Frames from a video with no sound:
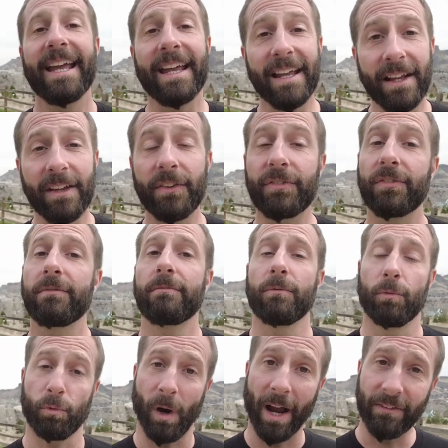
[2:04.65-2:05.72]
is
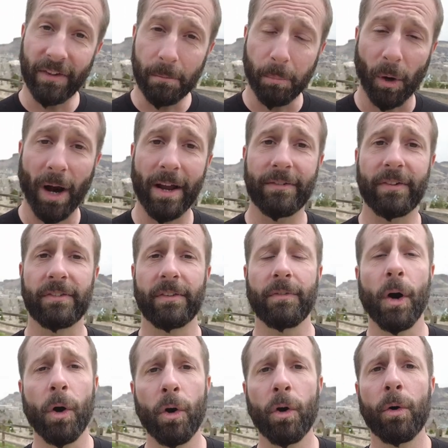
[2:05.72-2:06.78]
rising prices of
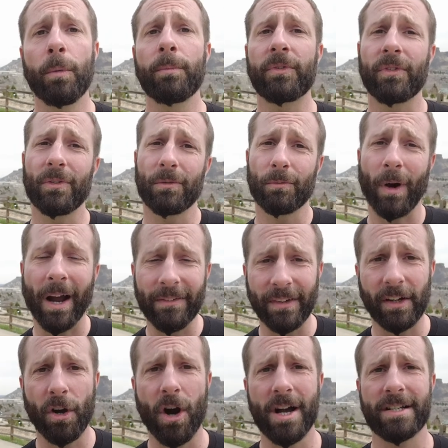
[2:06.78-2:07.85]
homes,
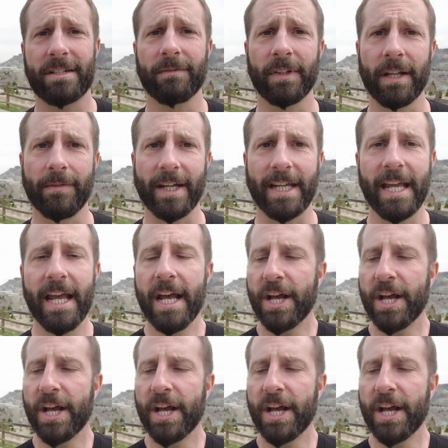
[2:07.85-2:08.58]
rising cost of living.